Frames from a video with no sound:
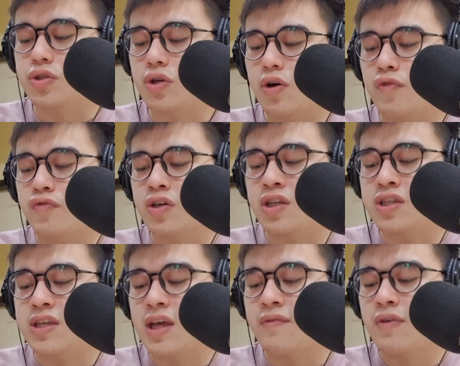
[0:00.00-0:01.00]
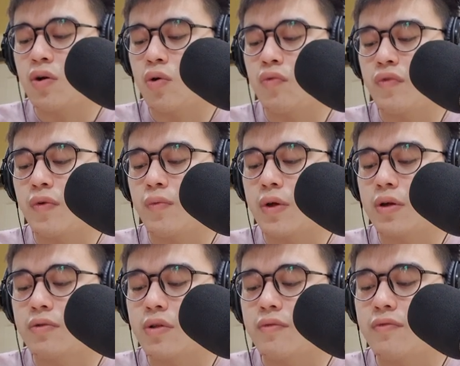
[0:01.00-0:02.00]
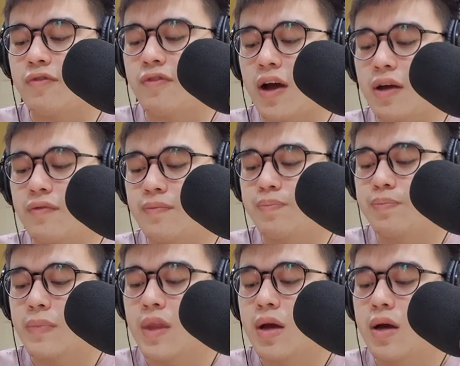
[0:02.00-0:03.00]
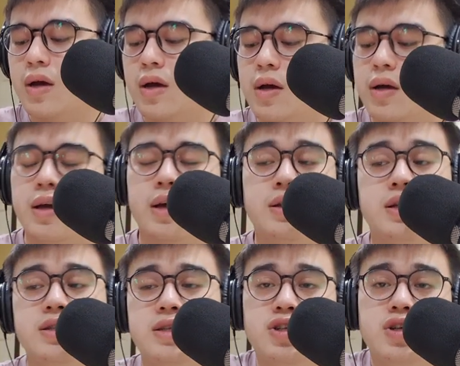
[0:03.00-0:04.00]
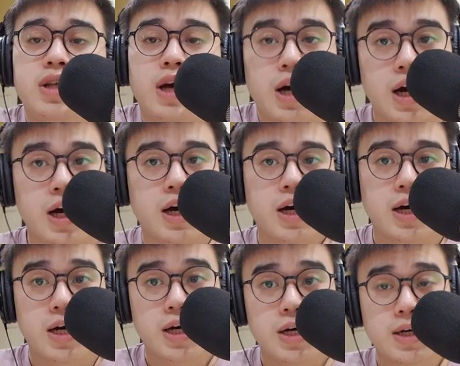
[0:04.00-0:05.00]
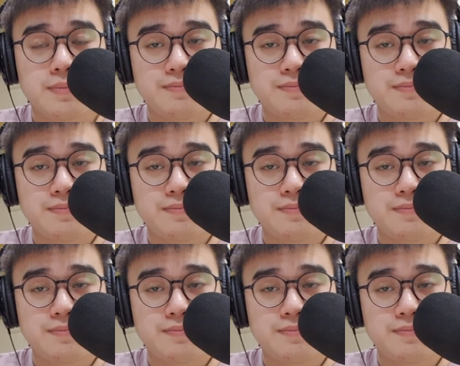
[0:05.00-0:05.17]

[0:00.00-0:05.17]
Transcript: of 37 over 105. Okay, this is actually a